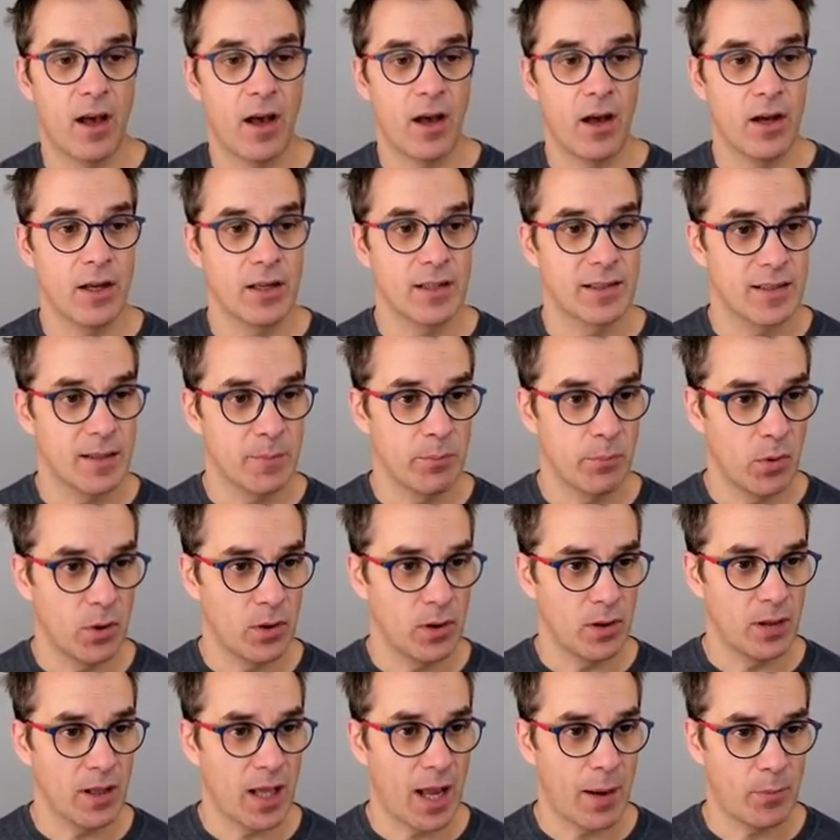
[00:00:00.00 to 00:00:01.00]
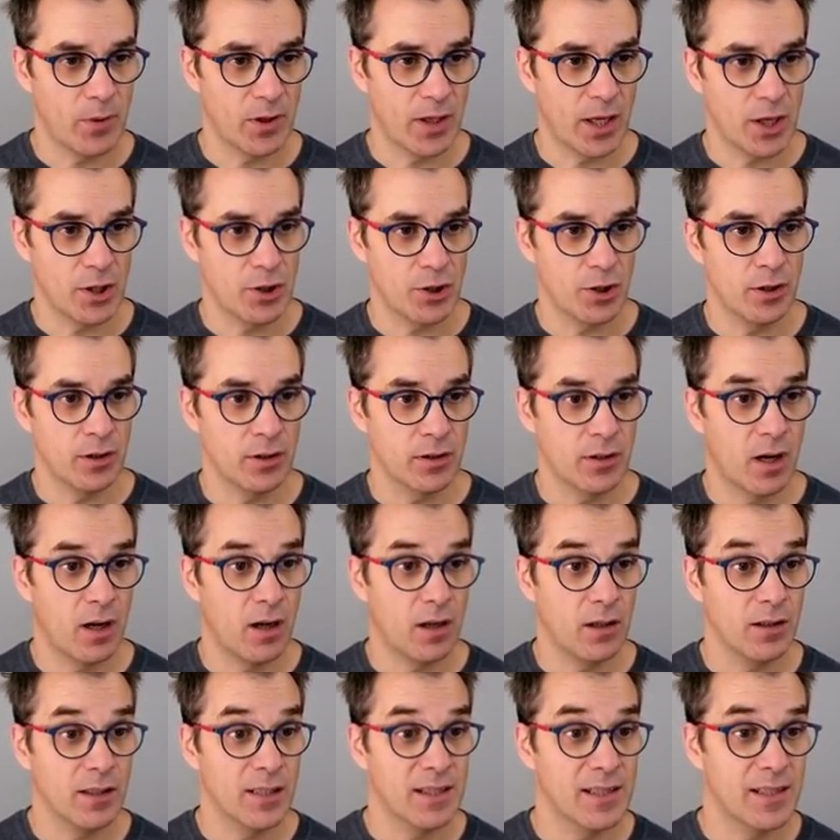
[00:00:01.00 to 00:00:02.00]
a simple application
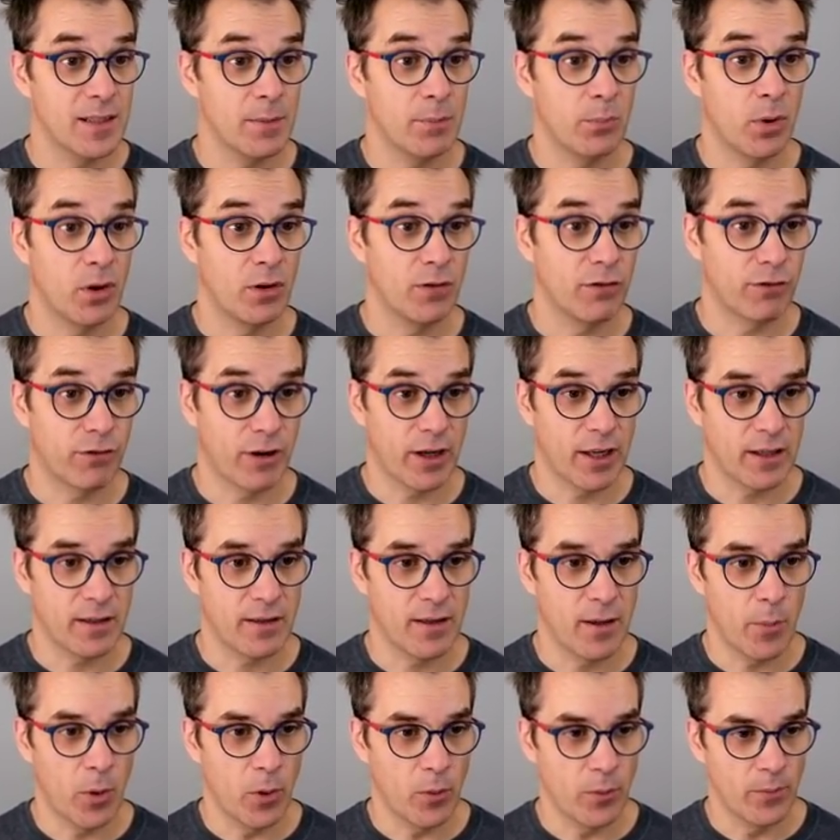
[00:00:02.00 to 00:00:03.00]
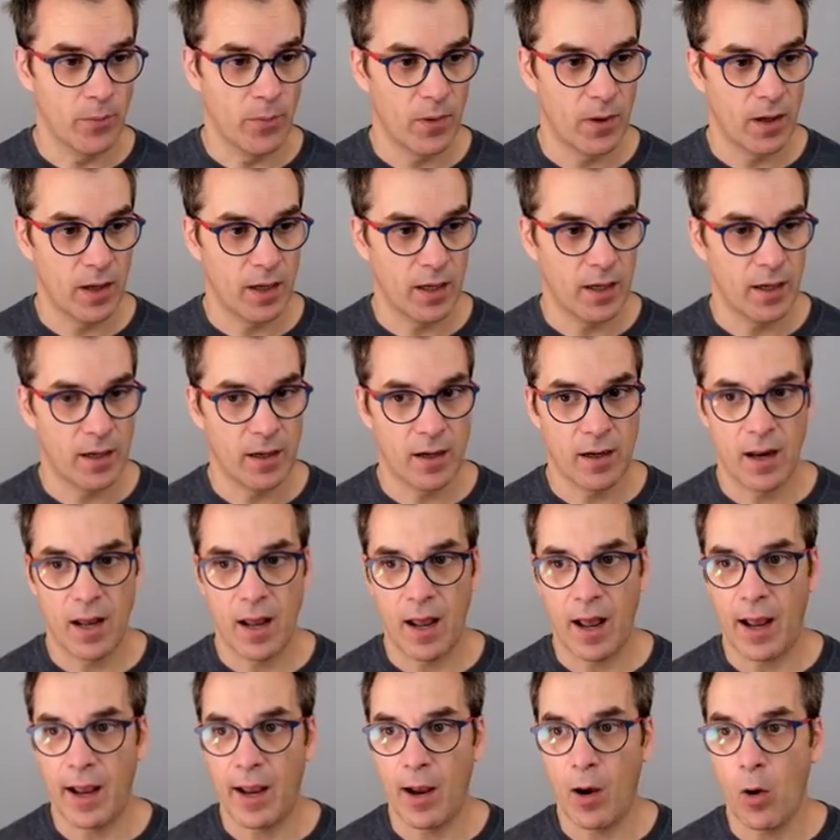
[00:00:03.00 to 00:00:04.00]
called Simple Frank Demo, and
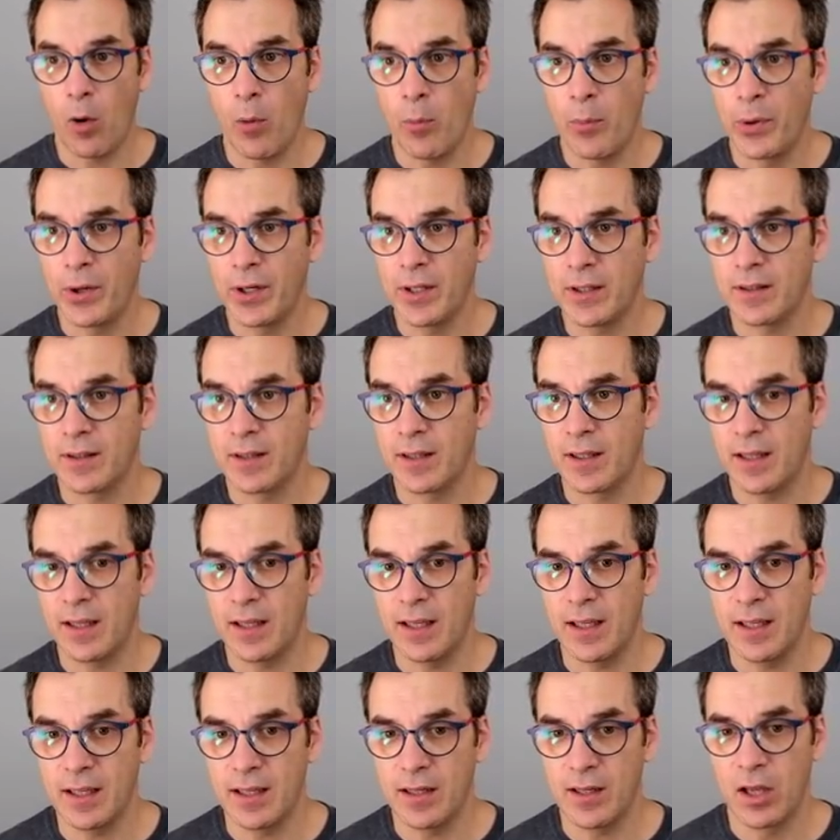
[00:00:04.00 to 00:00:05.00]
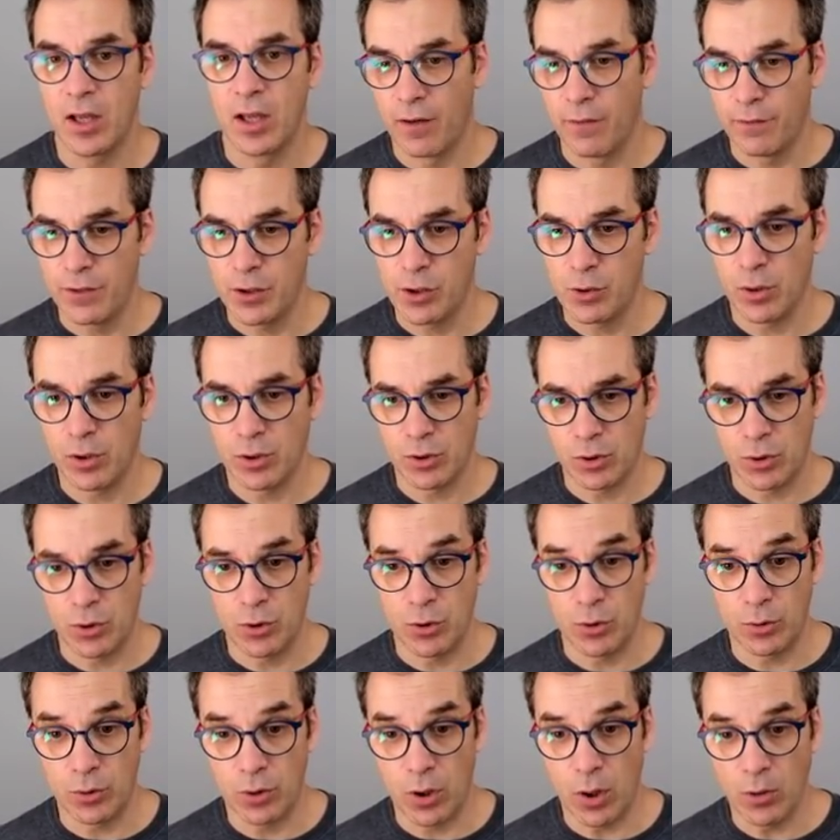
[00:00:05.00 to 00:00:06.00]
I open it in Visual
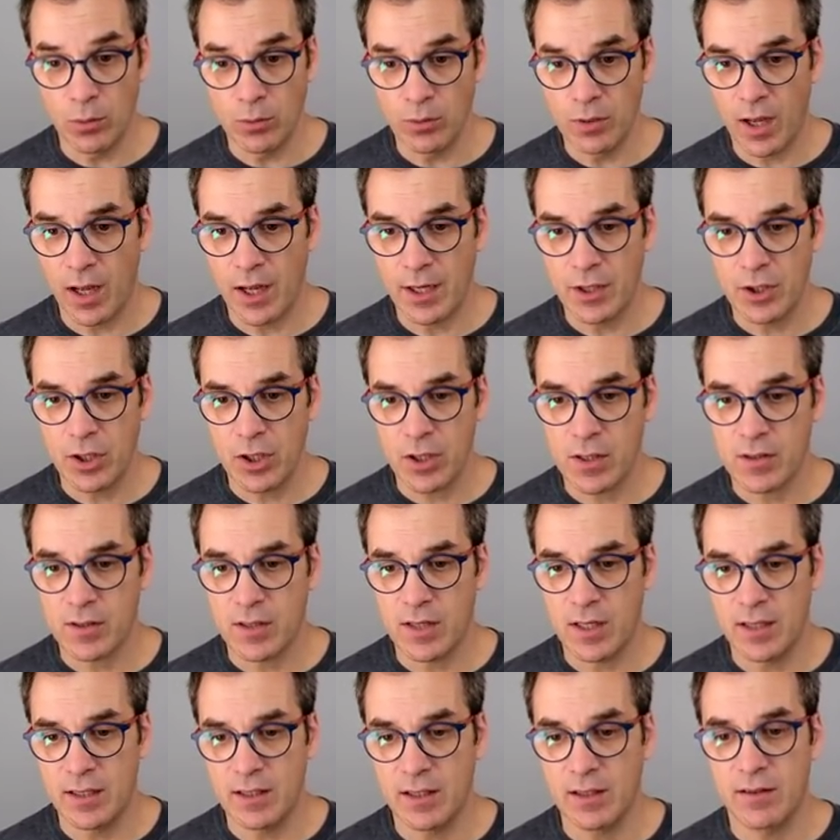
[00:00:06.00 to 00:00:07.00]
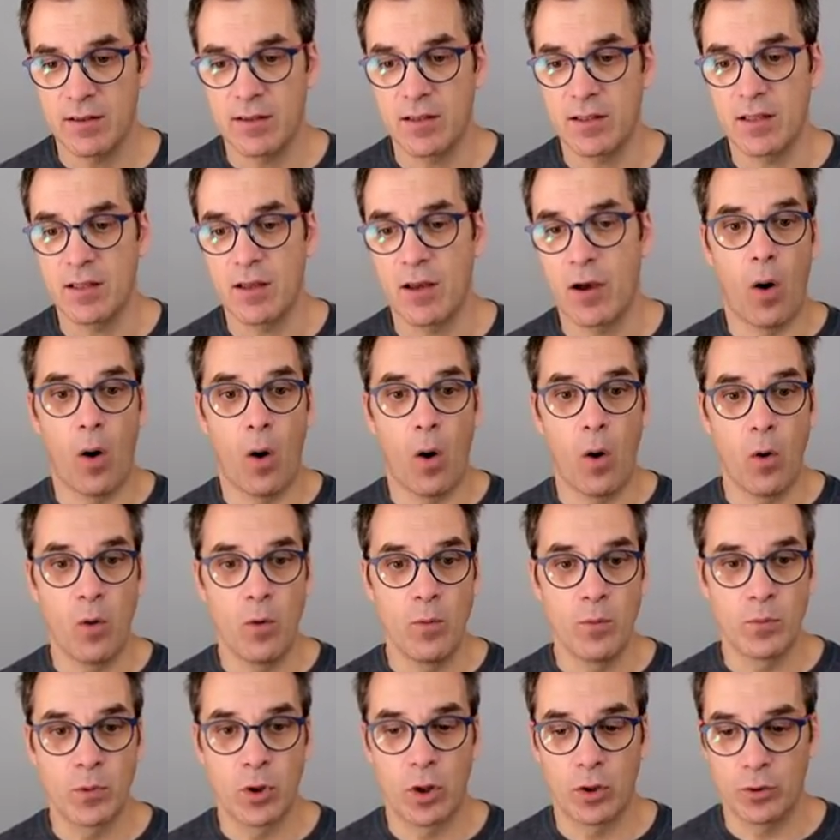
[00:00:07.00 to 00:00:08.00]
Studio Code. I just edit the
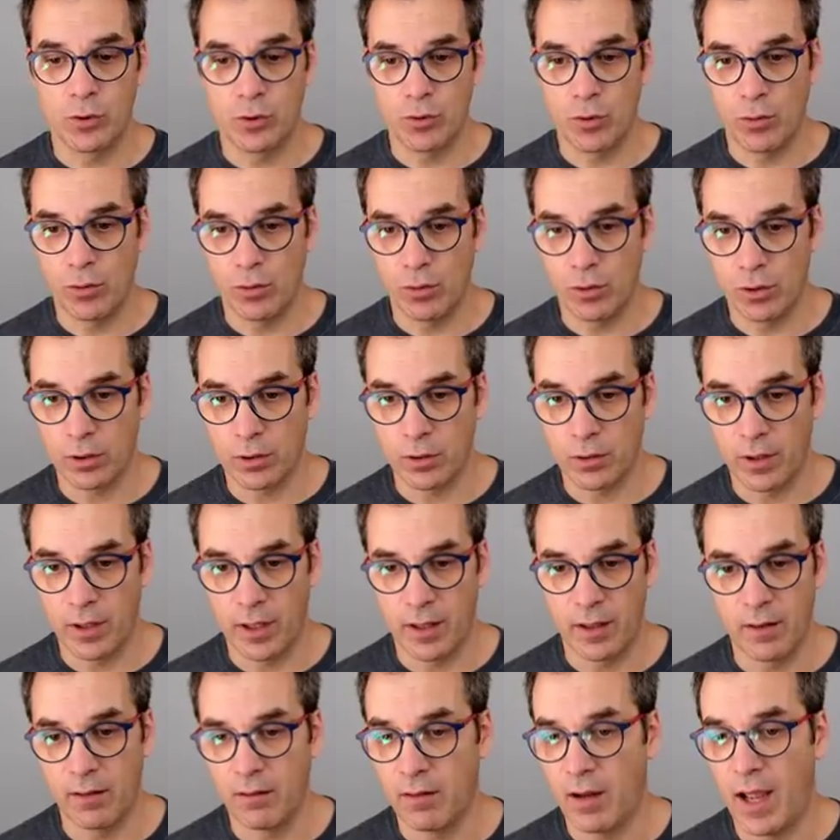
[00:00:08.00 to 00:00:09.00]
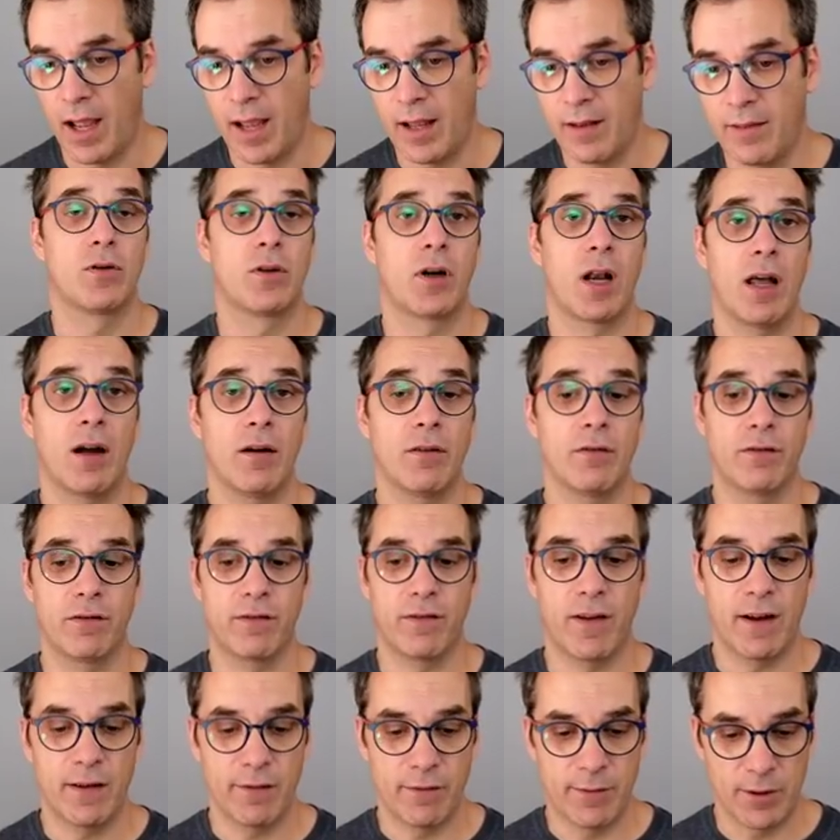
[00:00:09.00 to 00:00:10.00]
home controller and add cloud
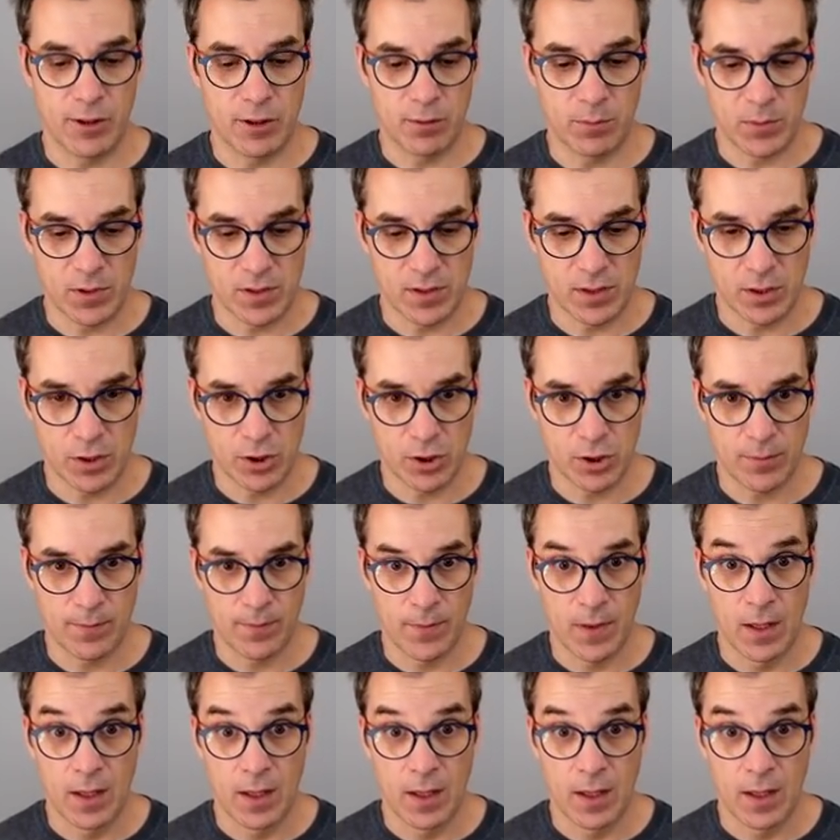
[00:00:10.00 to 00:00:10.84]
5 minute message.